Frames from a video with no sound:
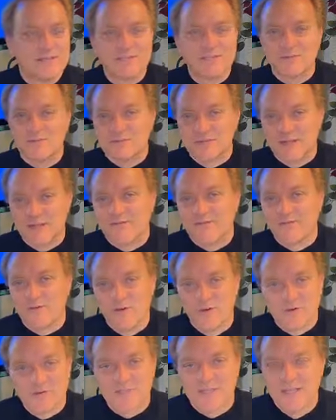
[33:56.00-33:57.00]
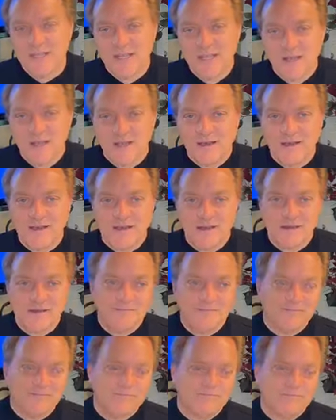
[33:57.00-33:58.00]
type folks,
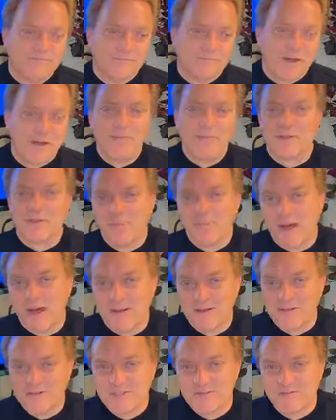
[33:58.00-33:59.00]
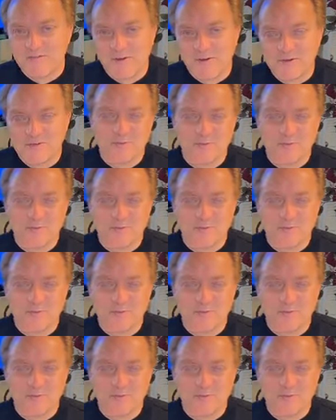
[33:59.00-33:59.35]
public policy folks,